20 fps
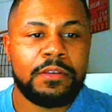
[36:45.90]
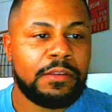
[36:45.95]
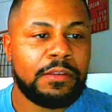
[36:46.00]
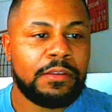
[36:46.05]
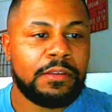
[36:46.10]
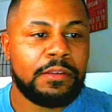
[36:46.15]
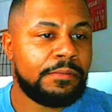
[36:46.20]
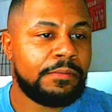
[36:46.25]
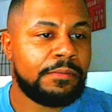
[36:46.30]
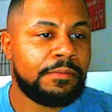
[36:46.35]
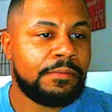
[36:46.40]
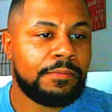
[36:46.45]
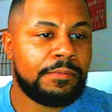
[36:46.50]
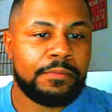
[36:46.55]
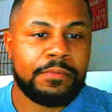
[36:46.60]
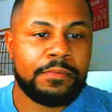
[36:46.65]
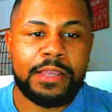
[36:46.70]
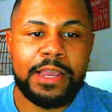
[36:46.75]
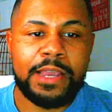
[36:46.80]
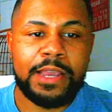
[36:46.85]
the guy that
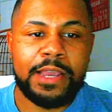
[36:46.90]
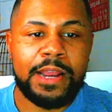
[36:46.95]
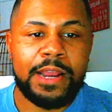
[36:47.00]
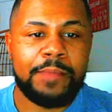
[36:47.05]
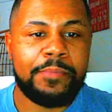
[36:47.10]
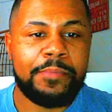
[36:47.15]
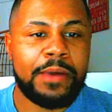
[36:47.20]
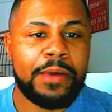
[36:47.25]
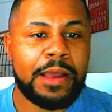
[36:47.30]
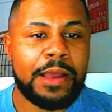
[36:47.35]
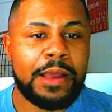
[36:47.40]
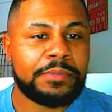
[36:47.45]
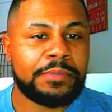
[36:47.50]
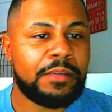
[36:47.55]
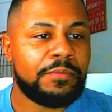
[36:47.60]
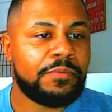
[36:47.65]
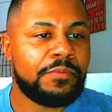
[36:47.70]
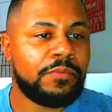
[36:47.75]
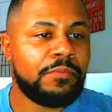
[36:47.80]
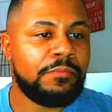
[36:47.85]
pops up for
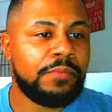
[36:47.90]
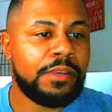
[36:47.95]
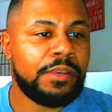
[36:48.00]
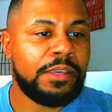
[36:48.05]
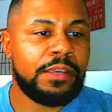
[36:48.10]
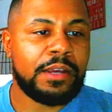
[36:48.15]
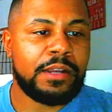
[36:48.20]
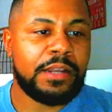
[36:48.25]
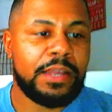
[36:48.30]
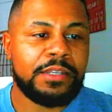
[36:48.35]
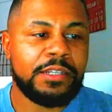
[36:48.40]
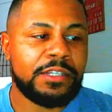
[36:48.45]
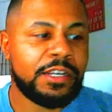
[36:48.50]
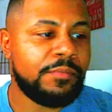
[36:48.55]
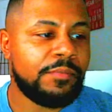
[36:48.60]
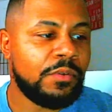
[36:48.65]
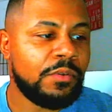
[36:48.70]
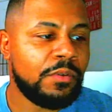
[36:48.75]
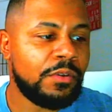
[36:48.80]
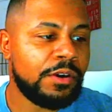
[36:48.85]
me, I like DJ
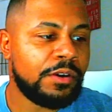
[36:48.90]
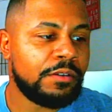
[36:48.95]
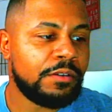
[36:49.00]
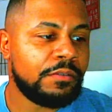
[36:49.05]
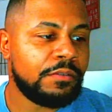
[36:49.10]
Moore.